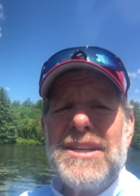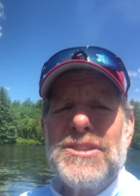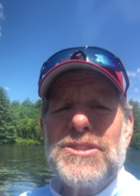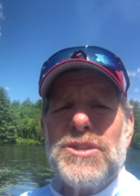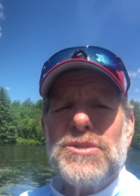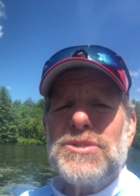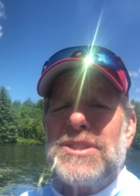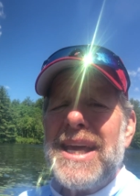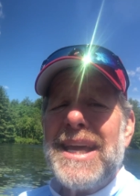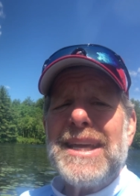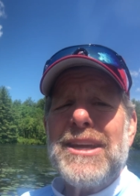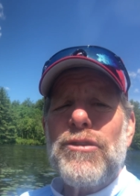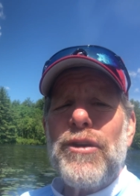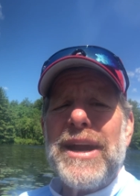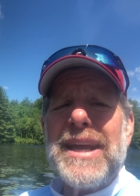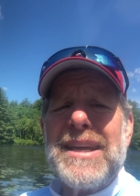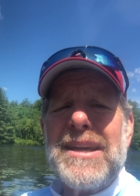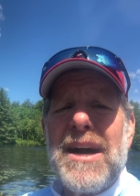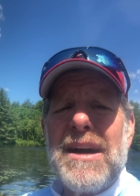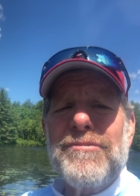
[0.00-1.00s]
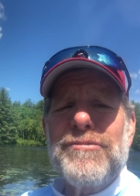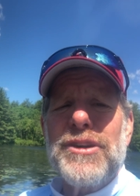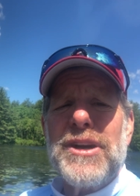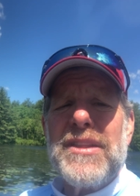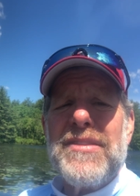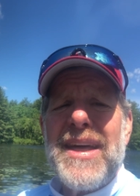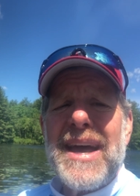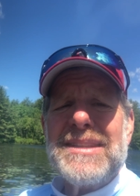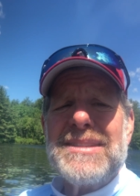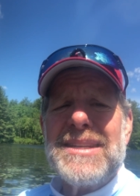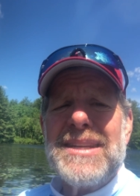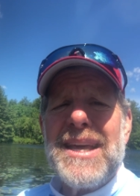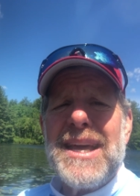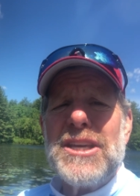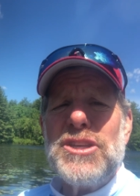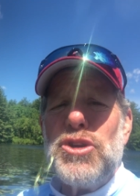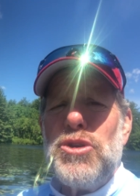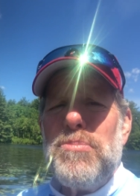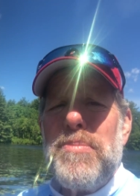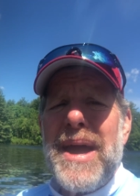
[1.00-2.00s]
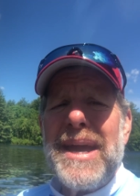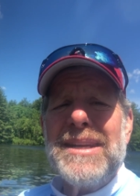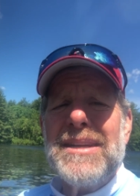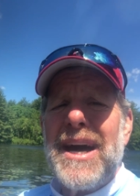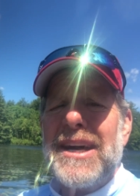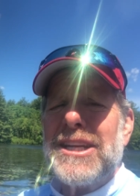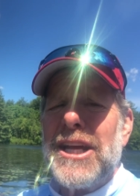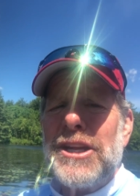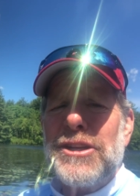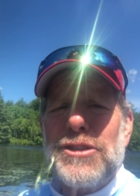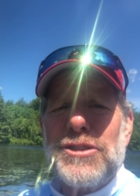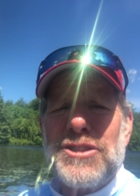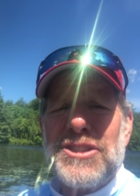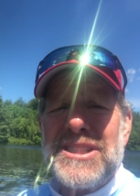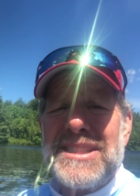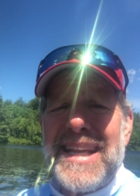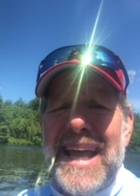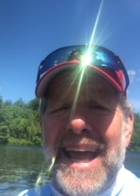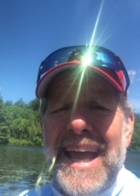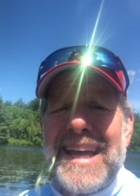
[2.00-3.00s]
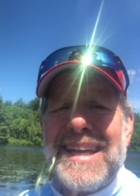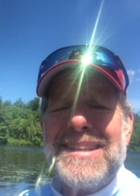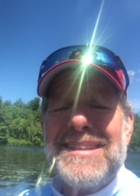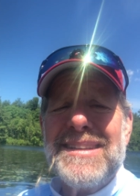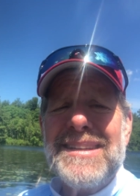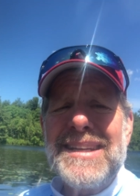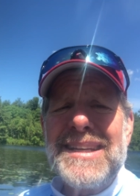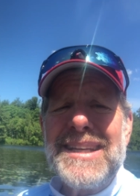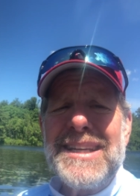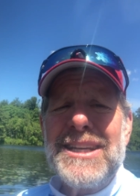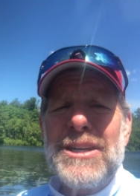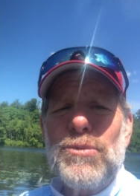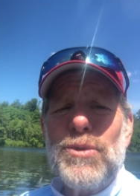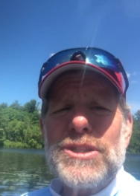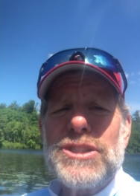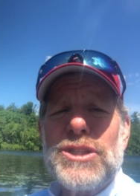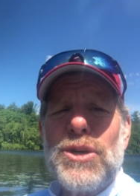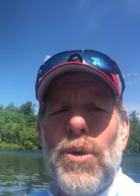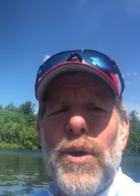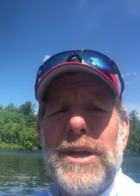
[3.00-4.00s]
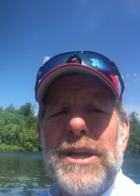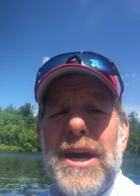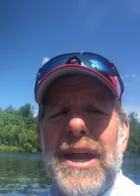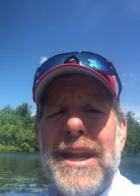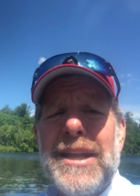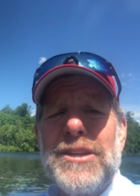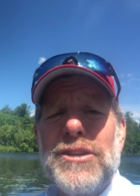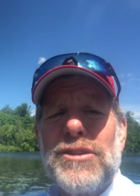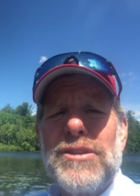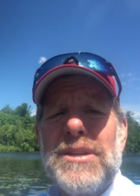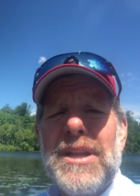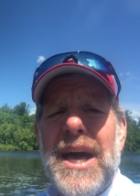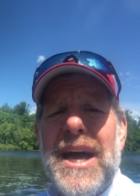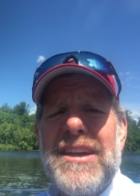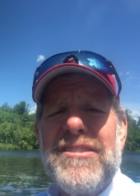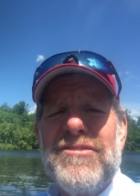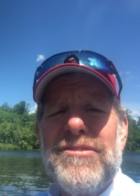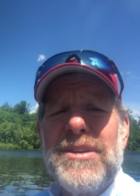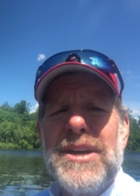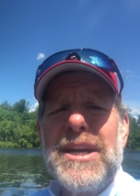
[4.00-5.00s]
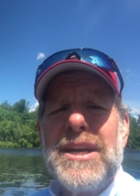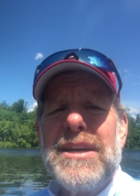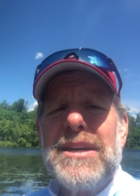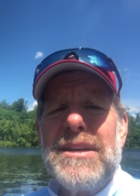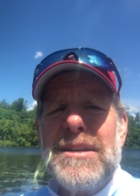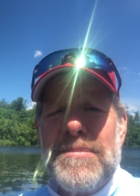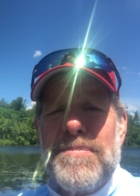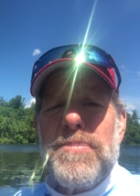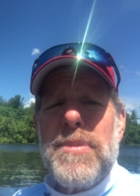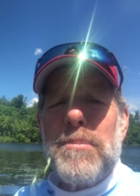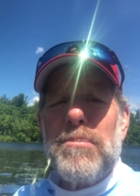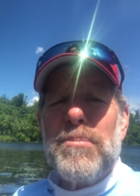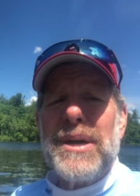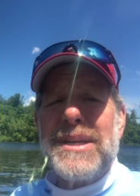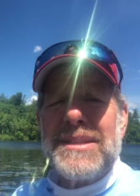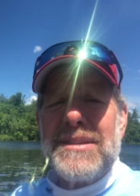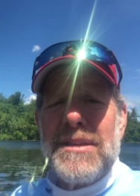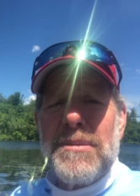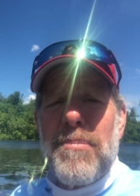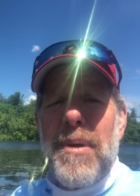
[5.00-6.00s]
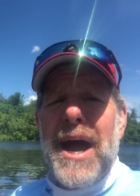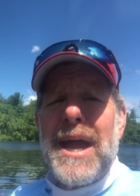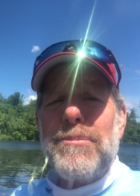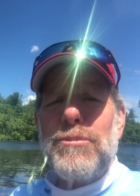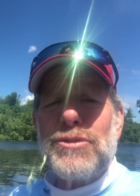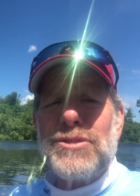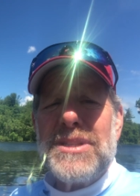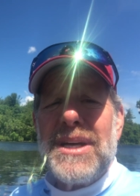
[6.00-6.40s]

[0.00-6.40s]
So take great comfort in that today. You may not understand what's going on in your life, but the Bible